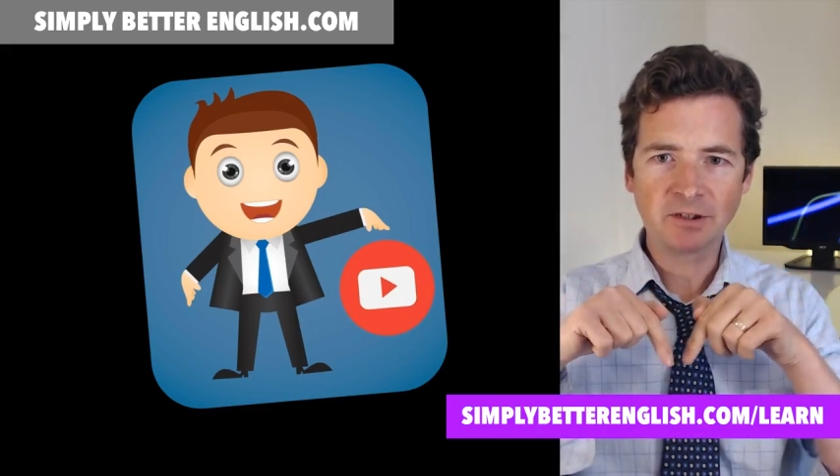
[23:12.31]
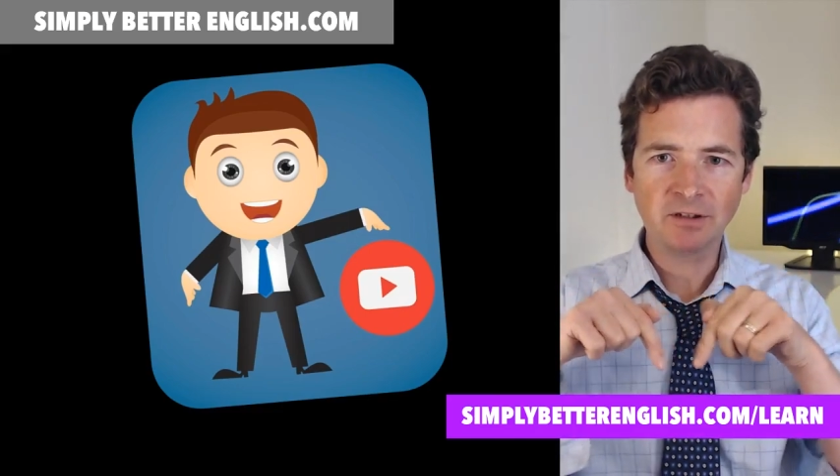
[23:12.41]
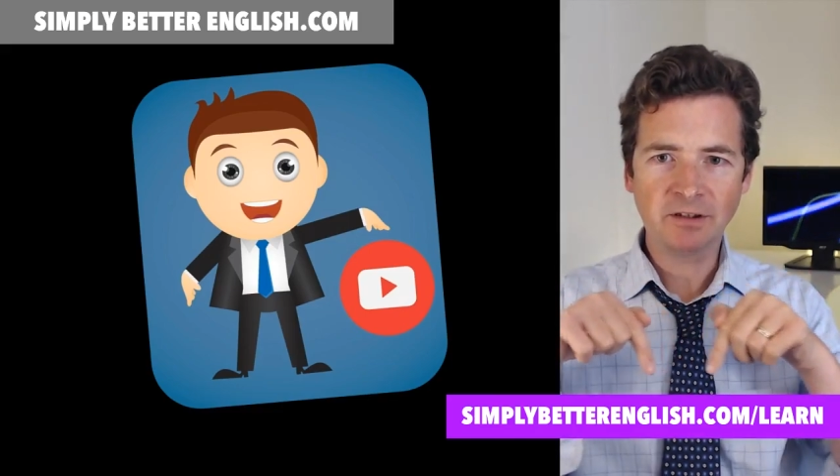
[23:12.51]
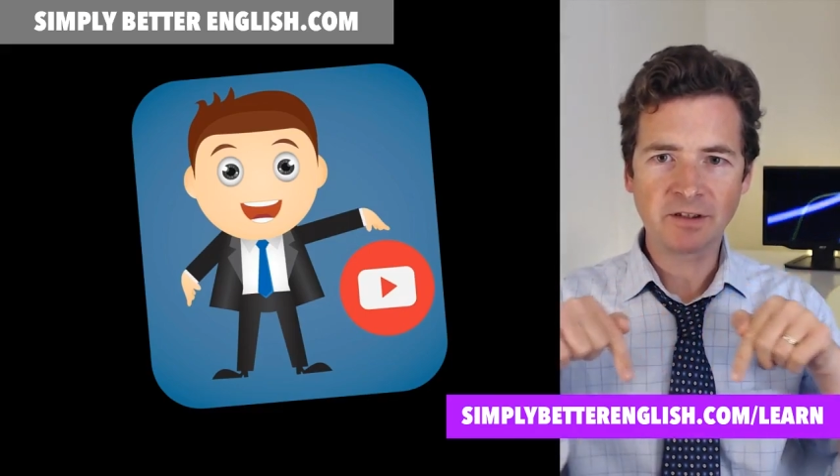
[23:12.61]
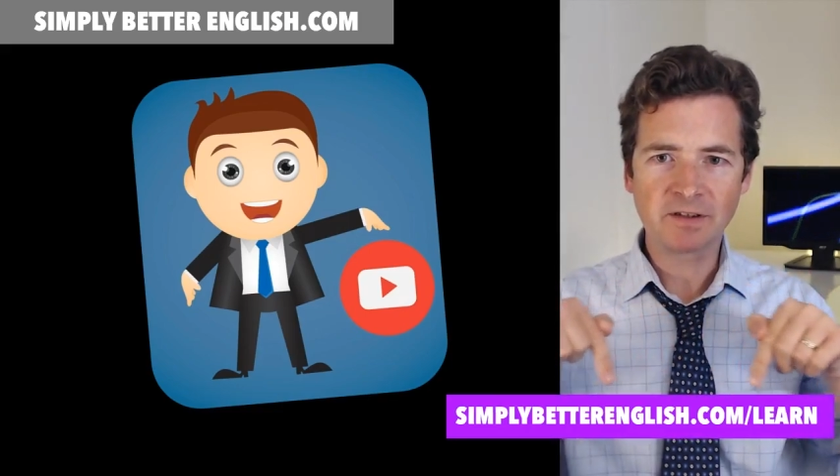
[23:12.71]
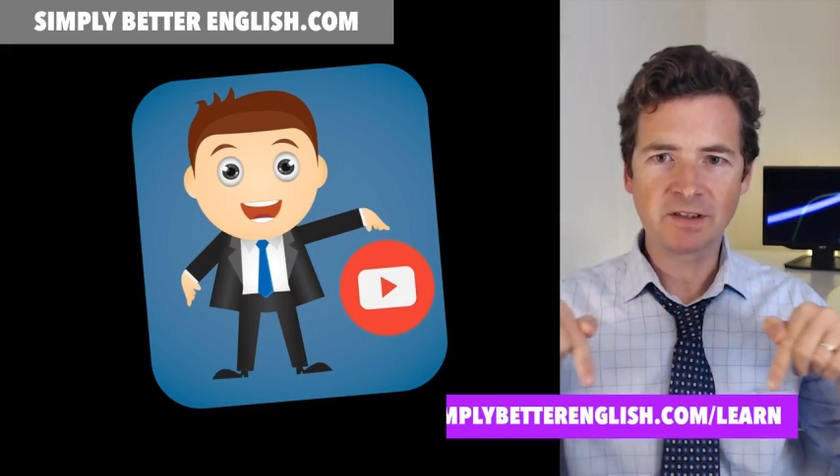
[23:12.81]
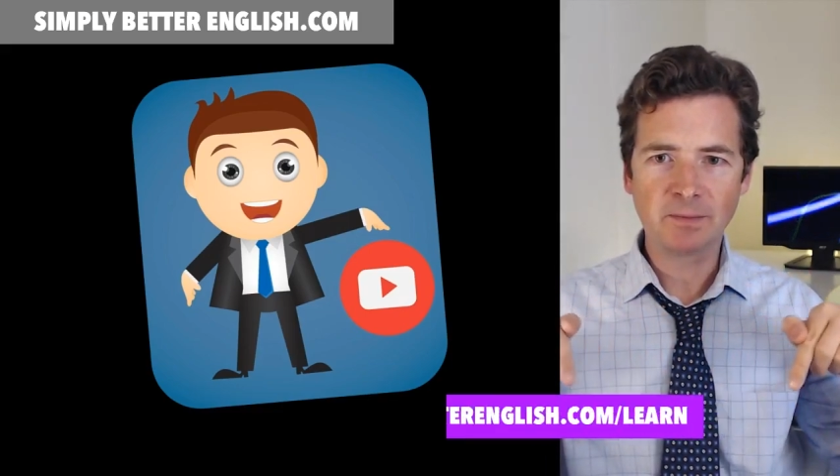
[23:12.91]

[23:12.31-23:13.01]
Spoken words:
you can look at